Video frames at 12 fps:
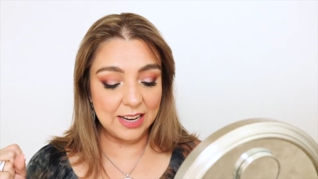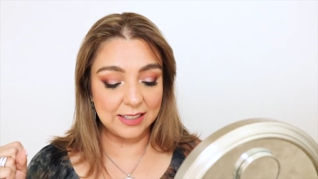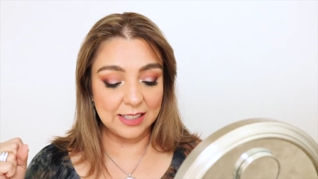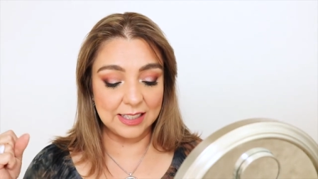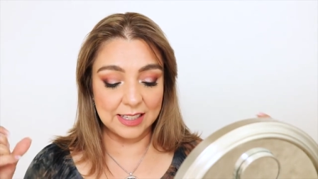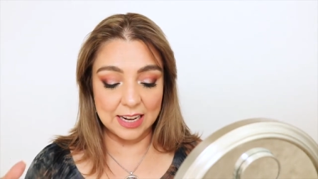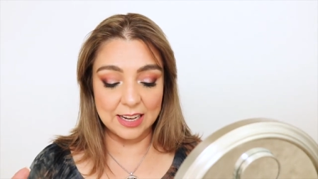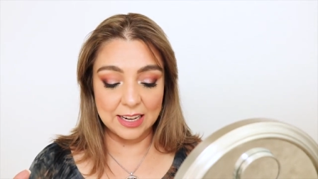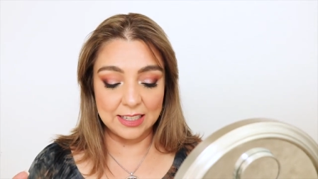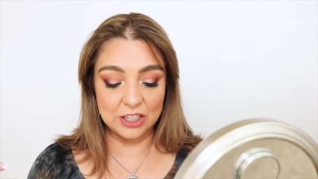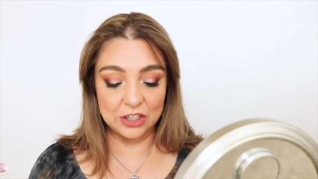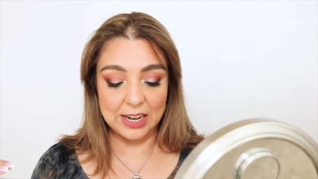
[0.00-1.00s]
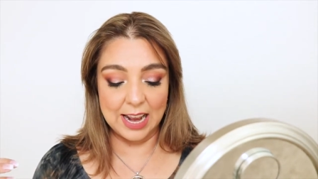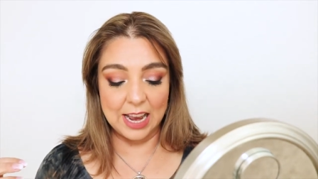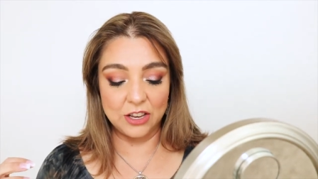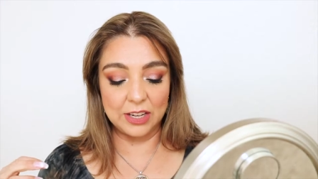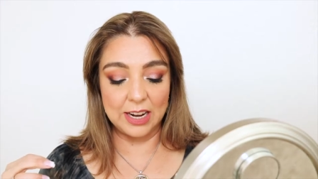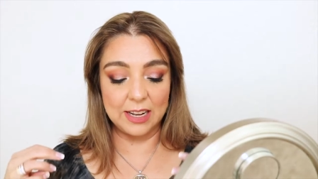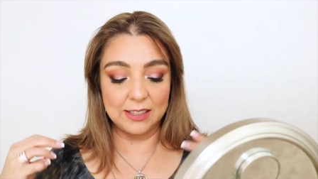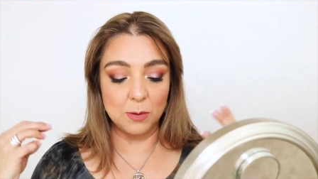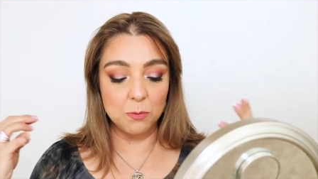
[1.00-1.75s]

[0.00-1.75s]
it is a skin conditioning agent, it is